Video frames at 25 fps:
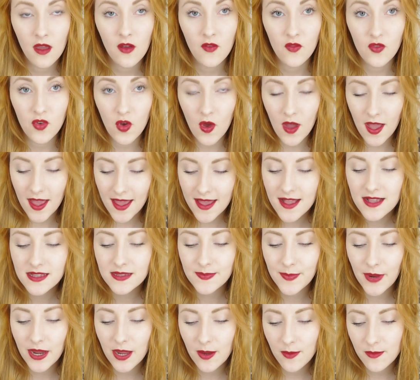I've got
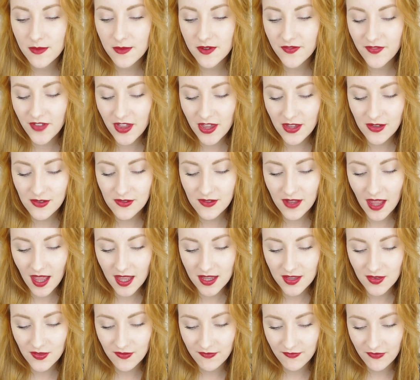hairspray on my phone.
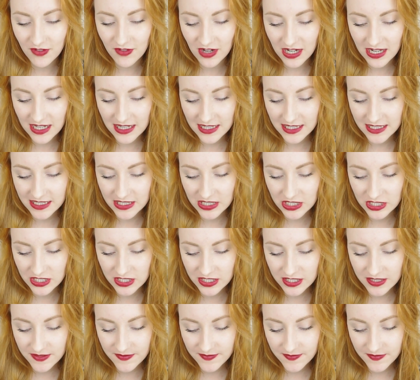That's really
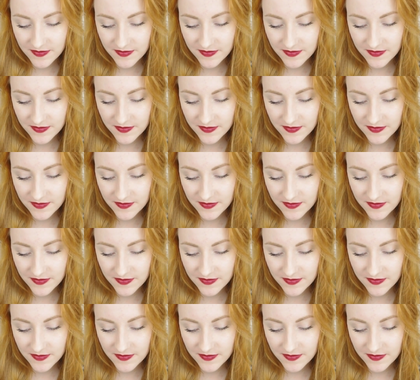good.